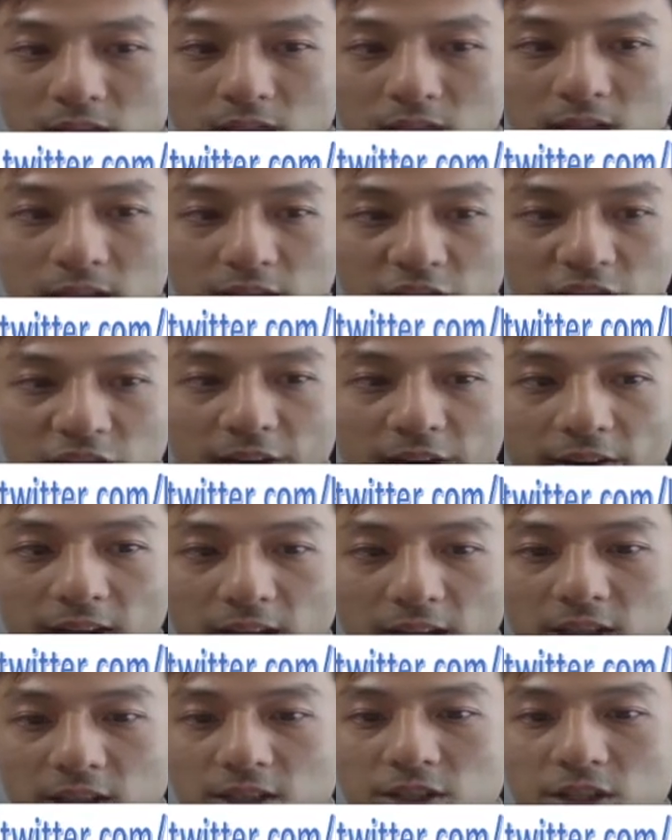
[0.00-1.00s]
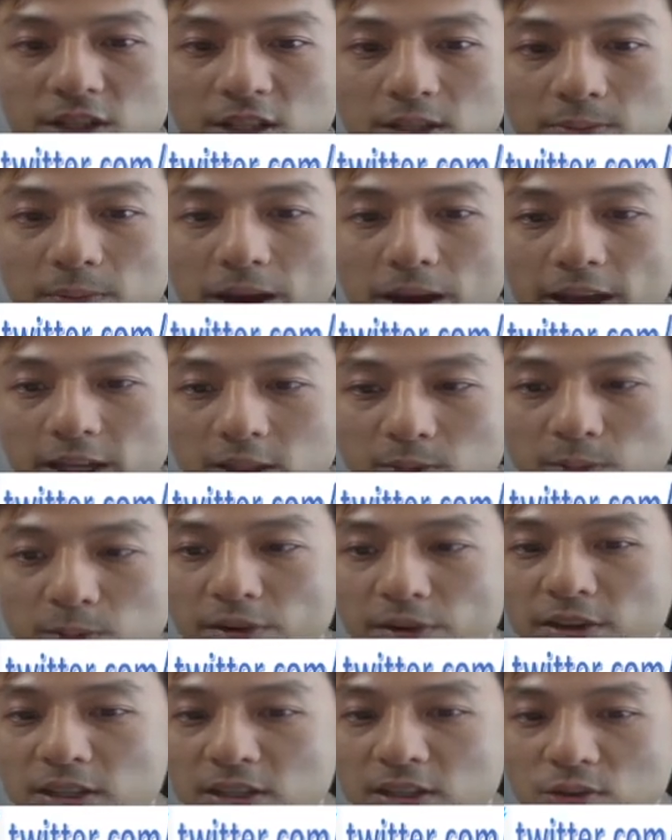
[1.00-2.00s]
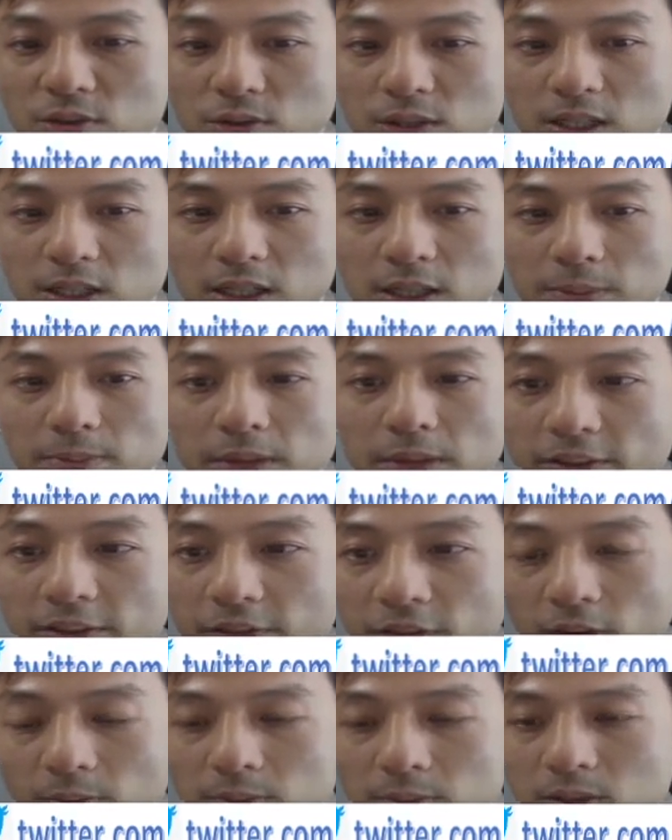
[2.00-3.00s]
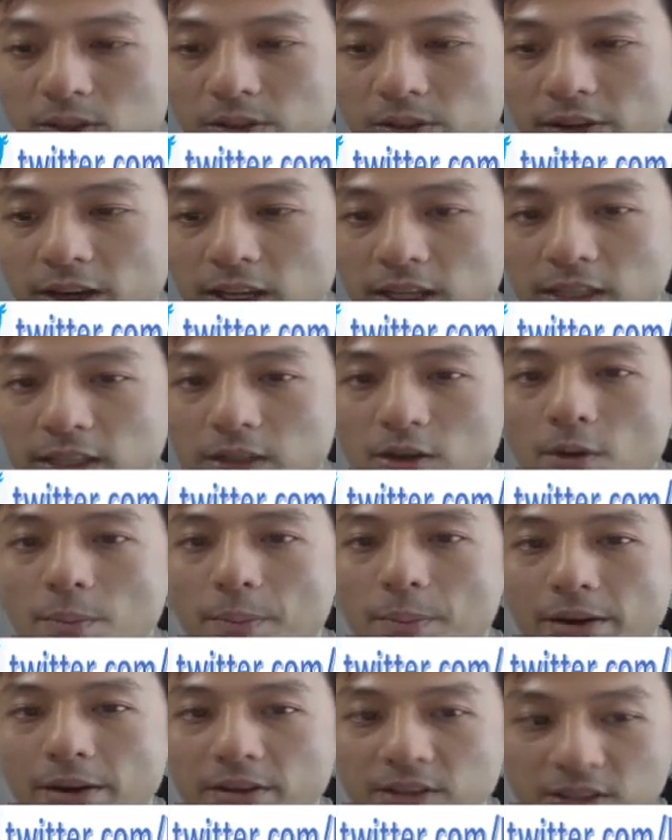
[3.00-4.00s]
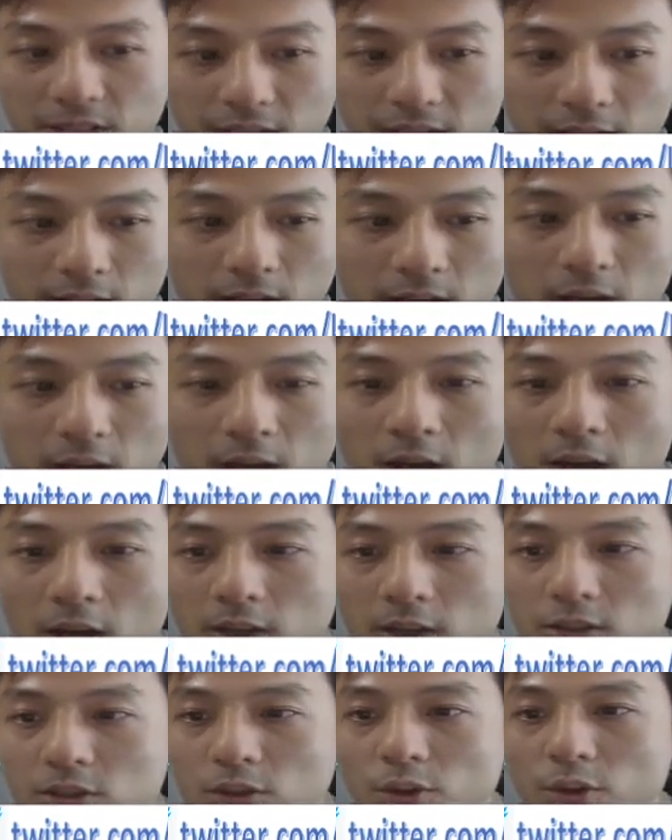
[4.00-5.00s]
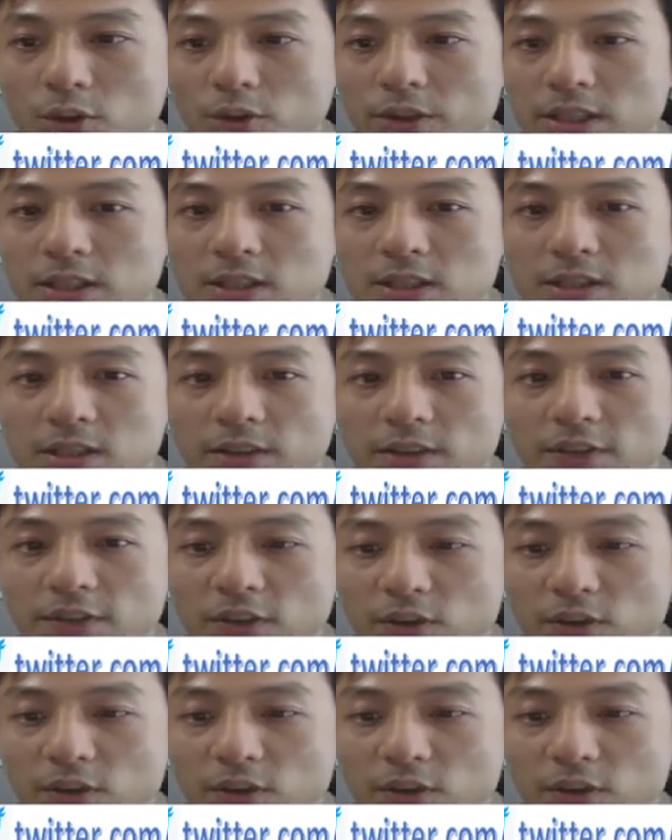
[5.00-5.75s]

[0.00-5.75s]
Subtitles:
sharing. It is just my experience using the platforms, right, in comparison. So this is a few